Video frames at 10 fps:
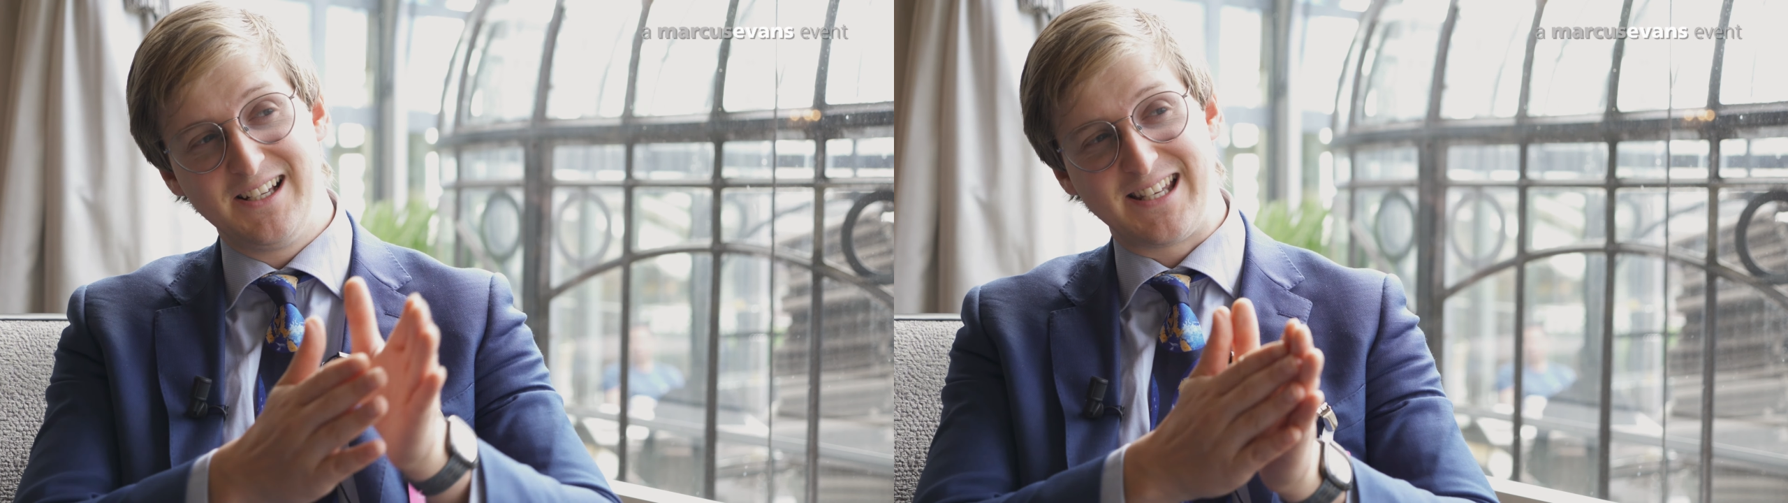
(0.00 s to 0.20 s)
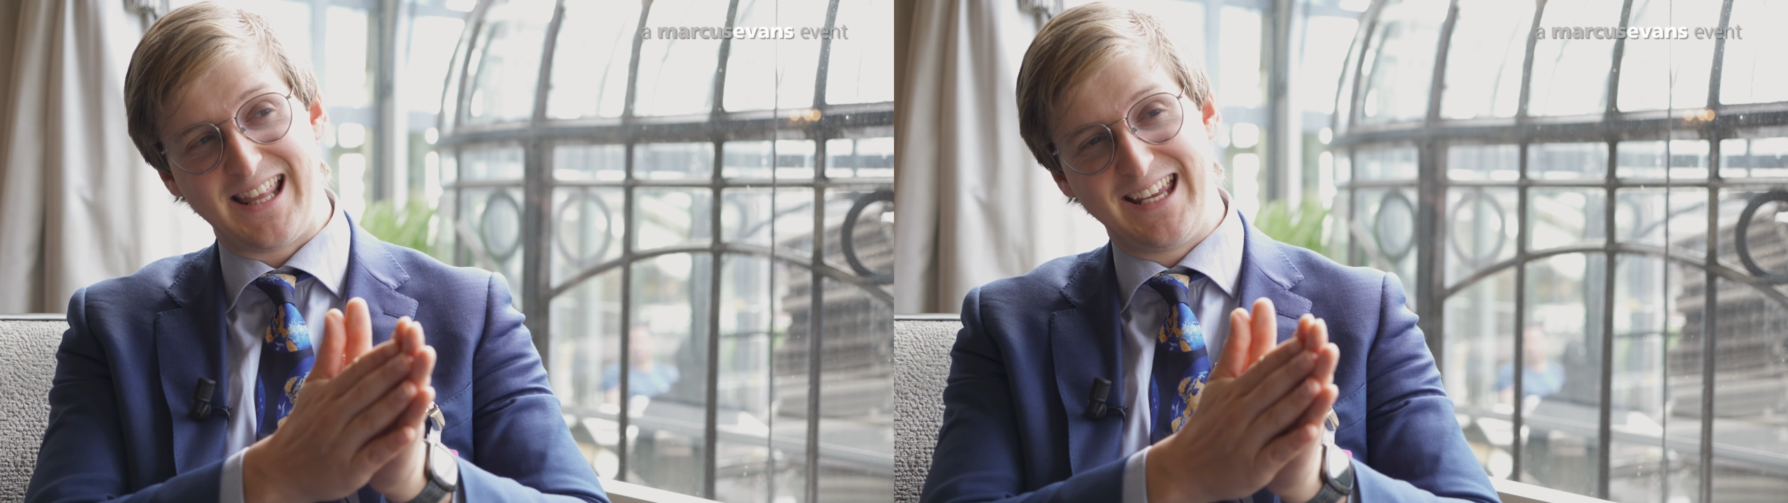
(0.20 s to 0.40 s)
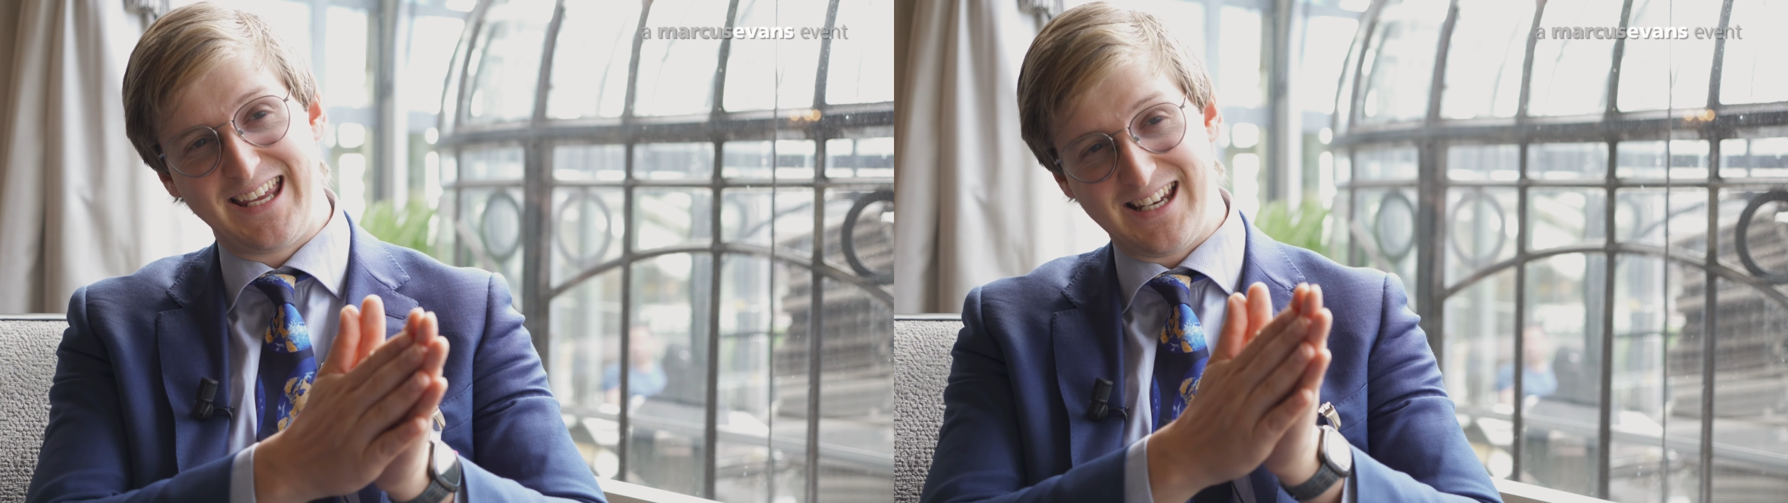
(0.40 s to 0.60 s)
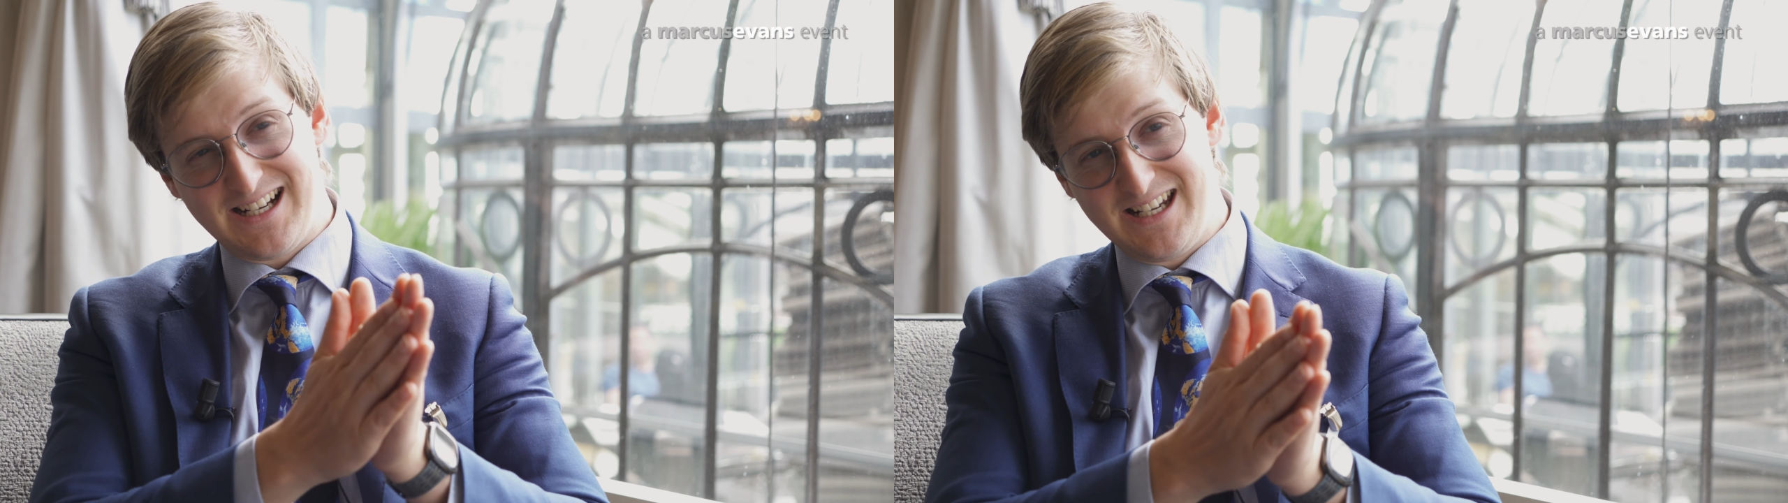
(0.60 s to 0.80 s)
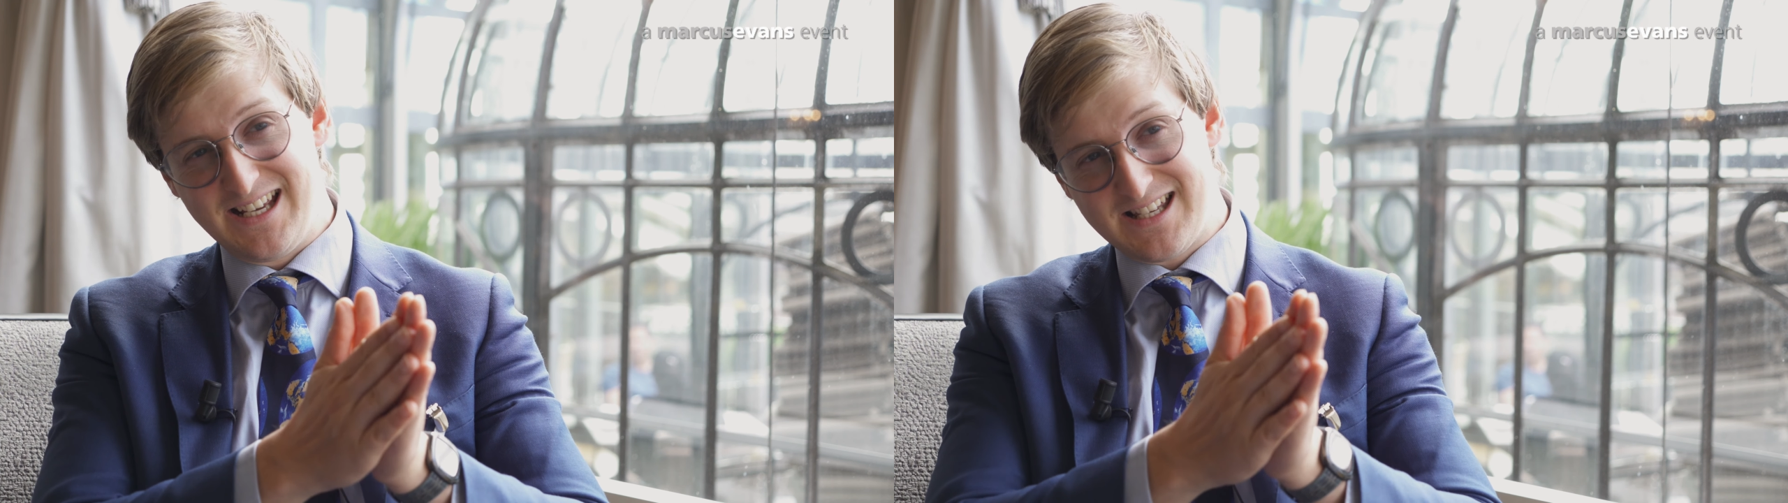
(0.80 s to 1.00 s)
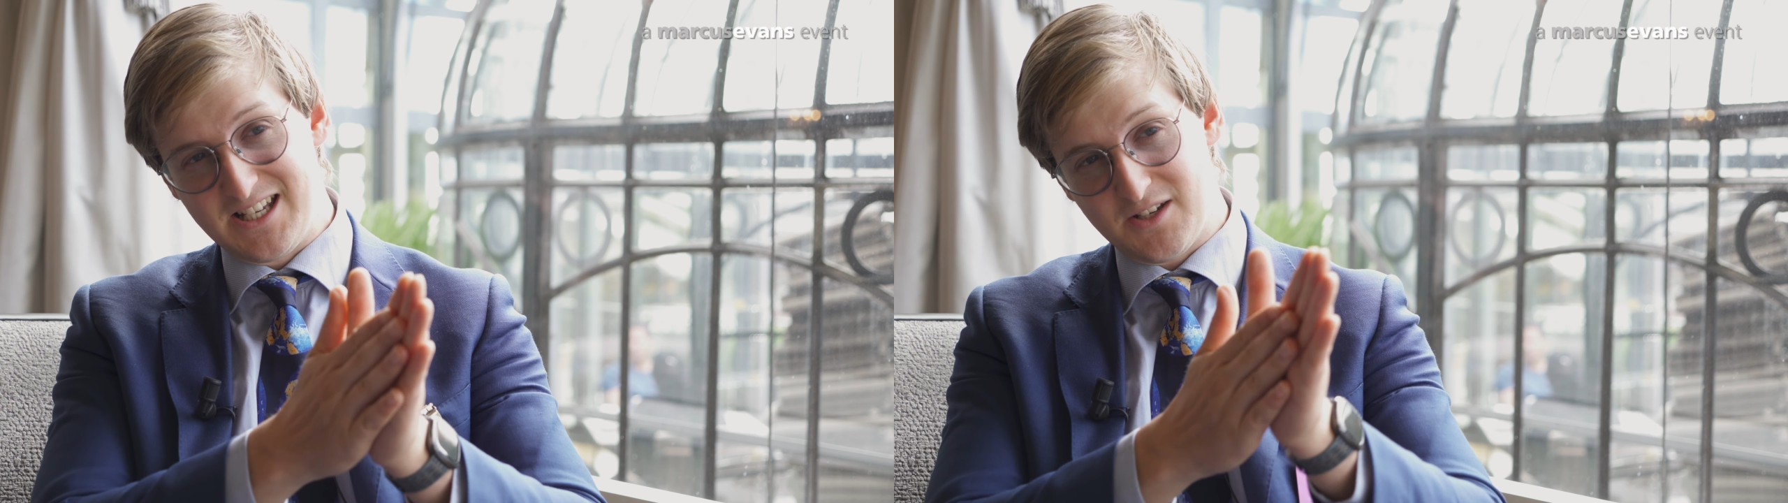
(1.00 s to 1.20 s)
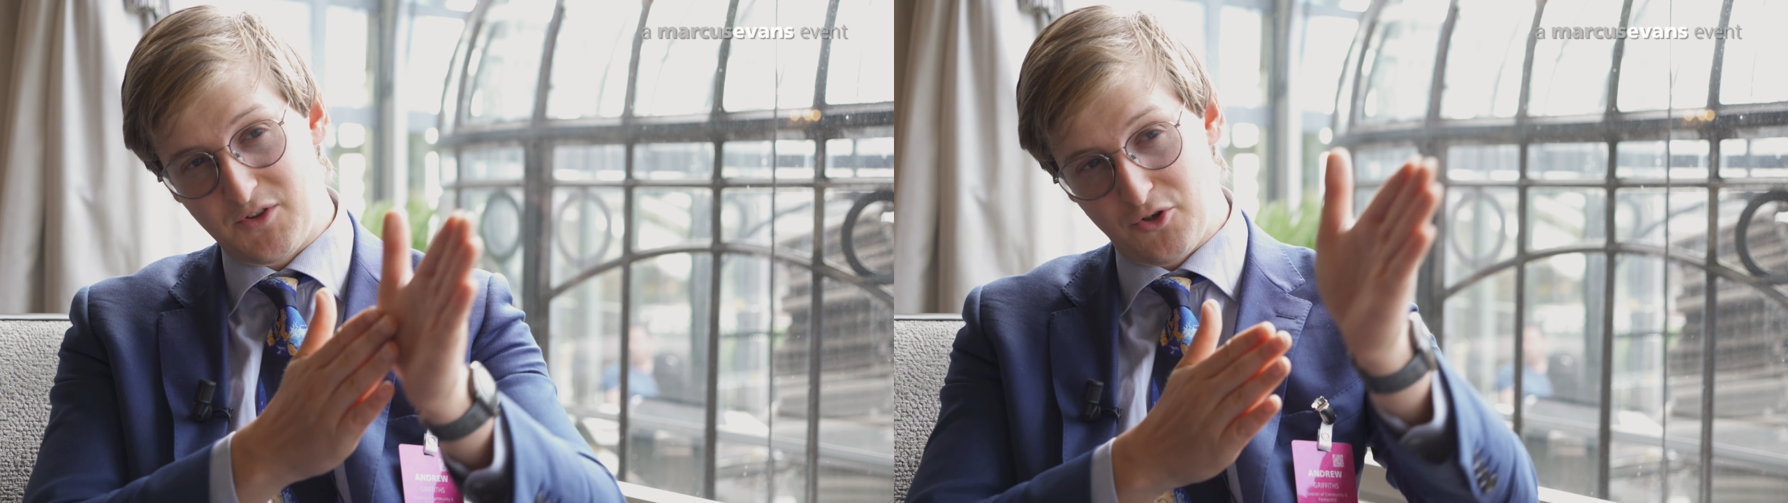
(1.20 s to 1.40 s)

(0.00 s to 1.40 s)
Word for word: so they can get a clear sense